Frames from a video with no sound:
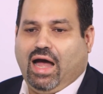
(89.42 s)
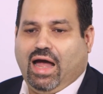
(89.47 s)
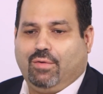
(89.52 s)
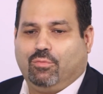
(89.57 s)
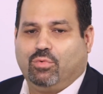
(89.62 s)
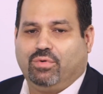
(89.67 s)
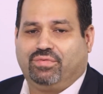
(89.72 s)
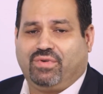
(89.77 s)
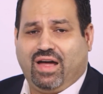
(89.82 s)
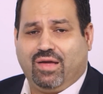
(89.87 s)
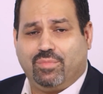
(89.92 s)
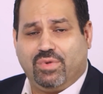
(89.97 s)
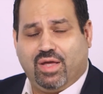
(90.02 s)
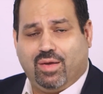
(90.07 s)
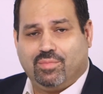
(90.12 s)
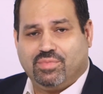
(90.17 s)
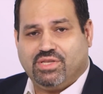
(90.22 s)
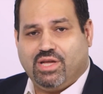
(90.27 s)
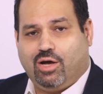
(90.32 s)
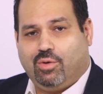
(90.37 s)
with
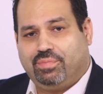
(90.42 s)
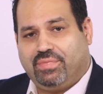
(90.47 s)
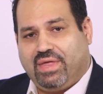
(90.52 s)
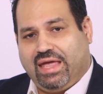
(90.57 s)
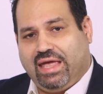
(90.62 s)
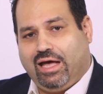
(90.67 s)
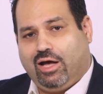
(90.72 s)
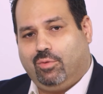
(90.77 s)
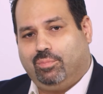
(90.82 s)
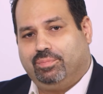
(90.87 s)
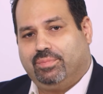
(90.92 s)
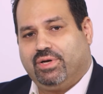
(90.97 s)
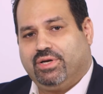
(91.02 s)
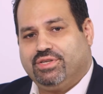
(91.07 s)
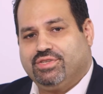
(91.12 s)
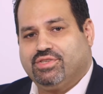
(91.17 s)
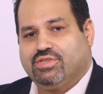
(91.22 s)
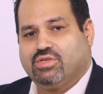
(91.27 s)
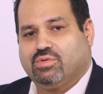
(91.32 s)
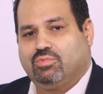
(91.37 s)
IBM's help, they help
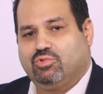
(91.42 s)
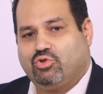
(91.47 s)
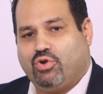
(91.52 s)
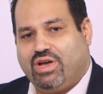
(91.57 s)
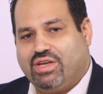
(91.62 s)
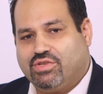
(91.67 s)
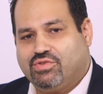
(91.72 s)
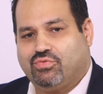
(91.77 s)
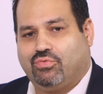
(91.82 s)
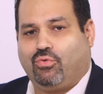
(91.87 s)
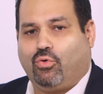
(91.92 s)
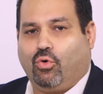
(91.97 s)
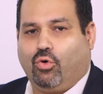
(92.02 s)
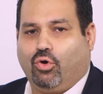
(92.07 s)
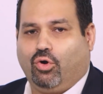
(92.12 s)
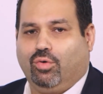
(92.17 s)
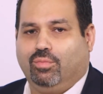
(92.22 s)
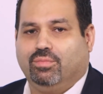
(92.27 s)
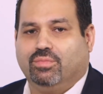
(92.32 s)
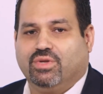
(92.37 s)
us
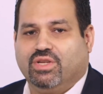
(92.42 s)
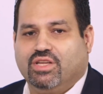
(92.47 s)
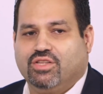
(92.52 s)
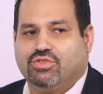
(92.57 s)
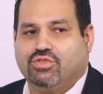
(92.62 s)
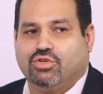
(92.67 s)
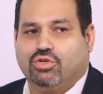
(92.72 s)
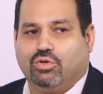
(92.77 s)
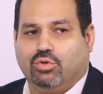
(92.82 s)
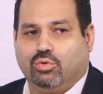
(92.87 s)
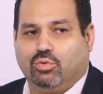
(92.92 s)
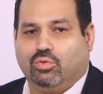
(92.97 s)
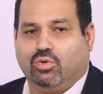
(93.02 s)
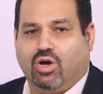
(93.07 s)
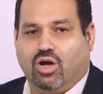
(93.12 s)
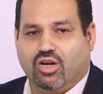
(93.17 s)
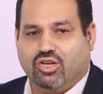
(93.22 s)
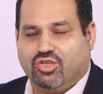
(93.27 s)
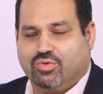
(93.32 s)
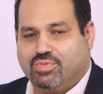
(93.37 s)
transform into
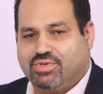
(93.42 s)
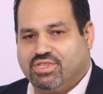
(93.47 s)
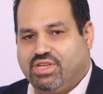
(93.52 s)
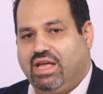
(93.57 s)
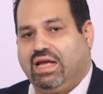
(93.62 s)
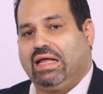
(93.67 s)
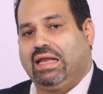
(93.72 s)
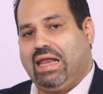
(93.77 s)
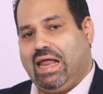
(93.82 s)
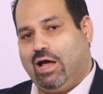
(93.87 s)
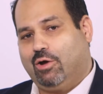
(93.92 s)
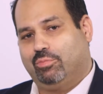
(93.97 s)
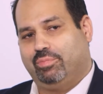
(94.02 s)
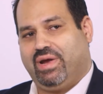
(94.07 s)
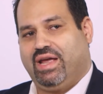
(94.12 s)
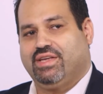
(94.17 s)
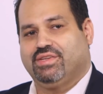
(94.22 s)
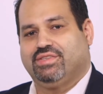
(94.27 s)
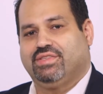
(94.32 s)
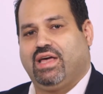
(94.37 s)
100%
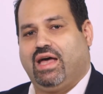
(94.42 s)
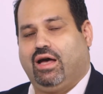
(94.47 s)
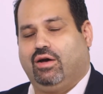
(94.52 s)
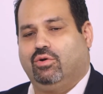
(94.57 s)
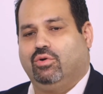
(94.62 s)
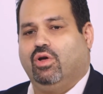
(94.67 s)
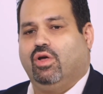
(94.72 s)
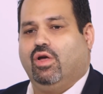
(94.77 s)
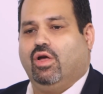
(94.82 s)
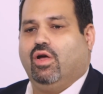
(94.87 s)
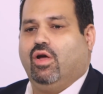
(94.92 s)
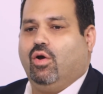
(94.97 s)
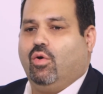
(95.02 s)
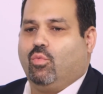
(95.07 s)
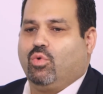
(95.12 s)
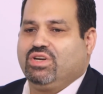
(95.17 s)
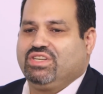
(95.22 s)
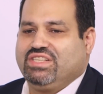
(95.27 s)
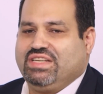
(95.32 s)
cloud-based now, which